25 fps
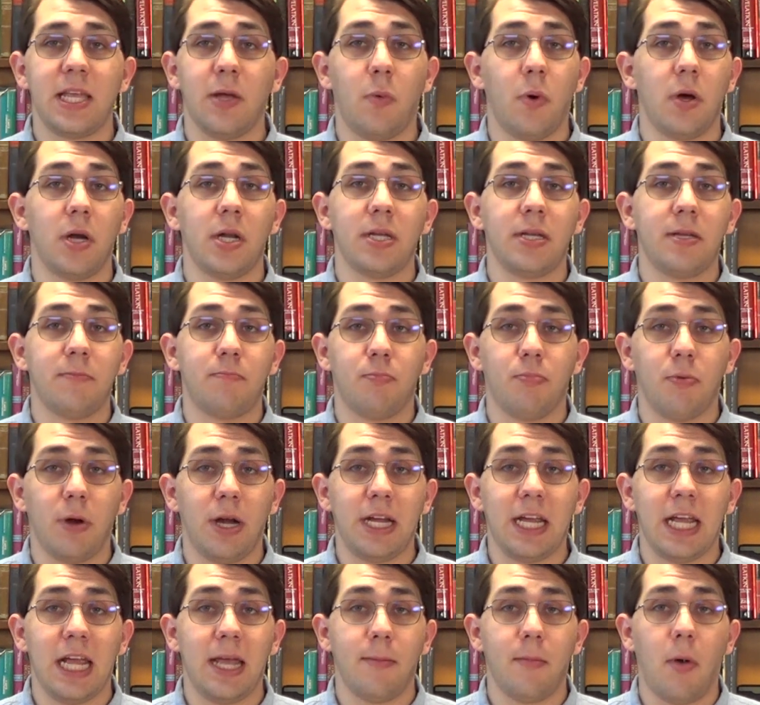They want to
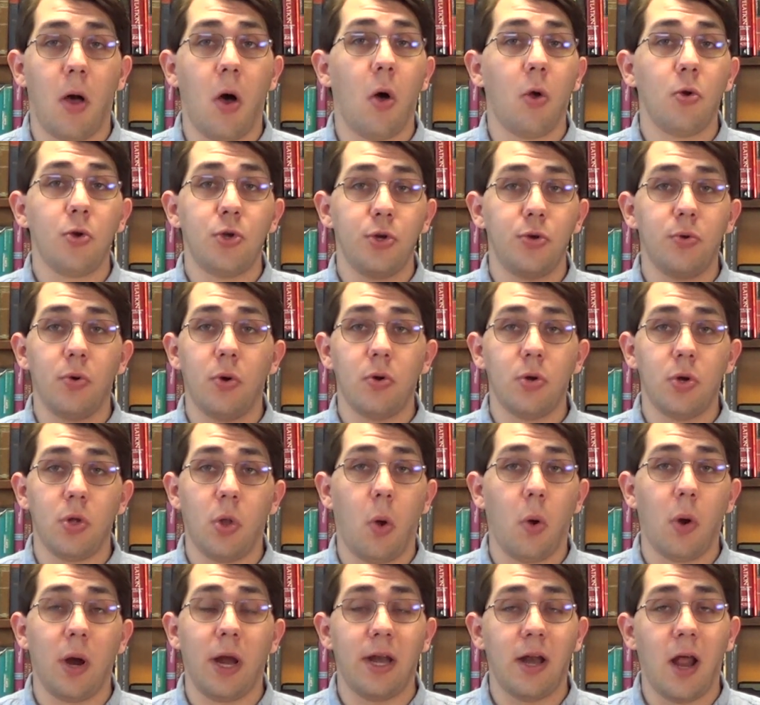bring him all due
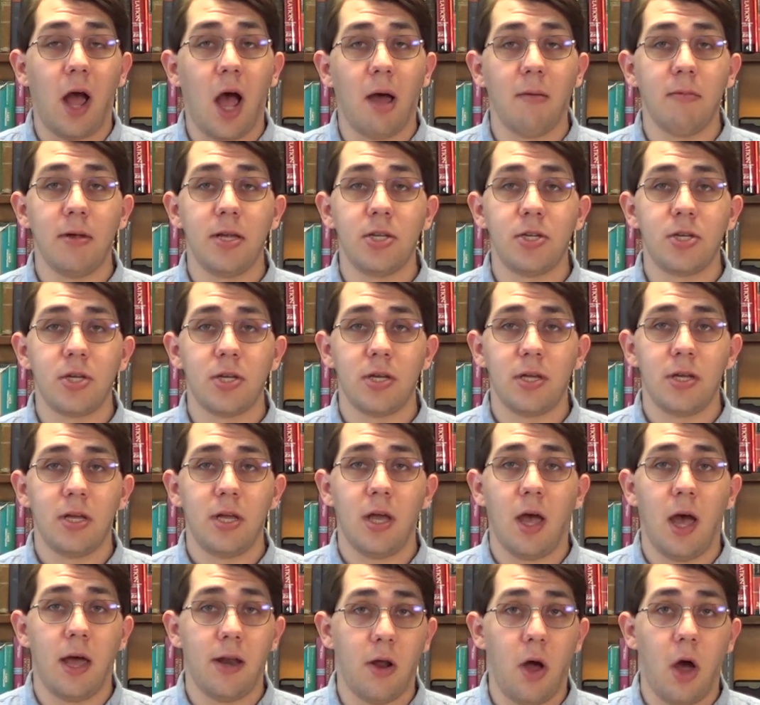glory and homage
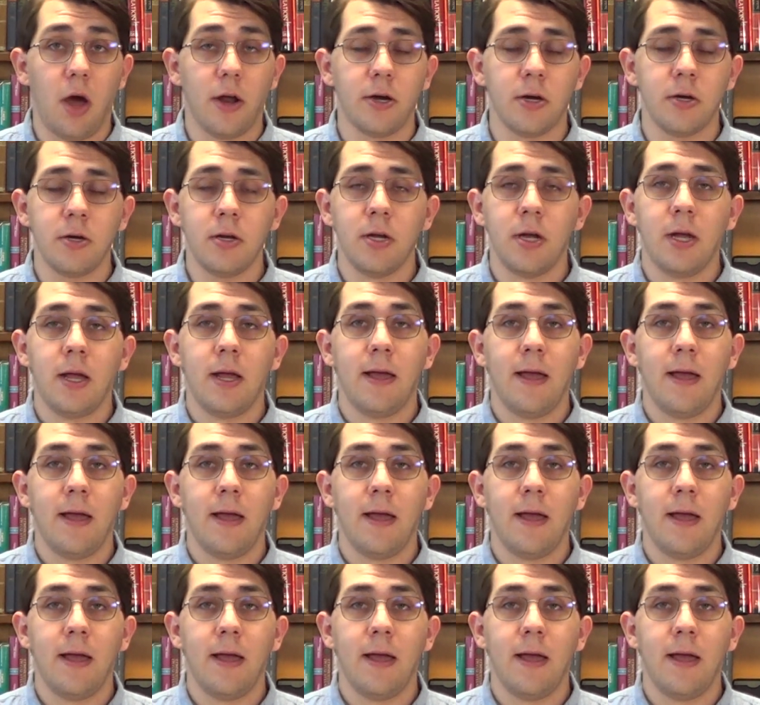and honor.